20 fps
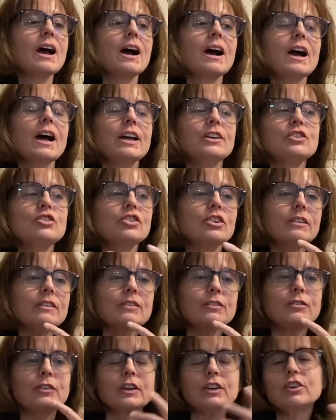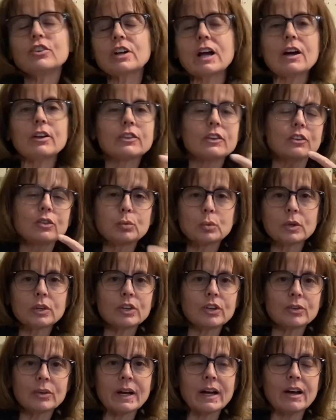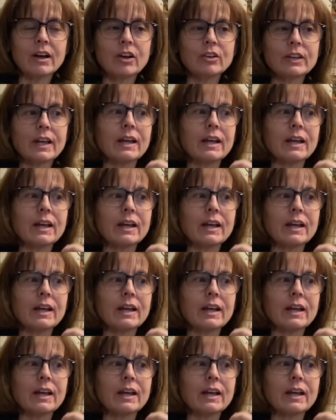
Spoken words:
I just figured out this workaround,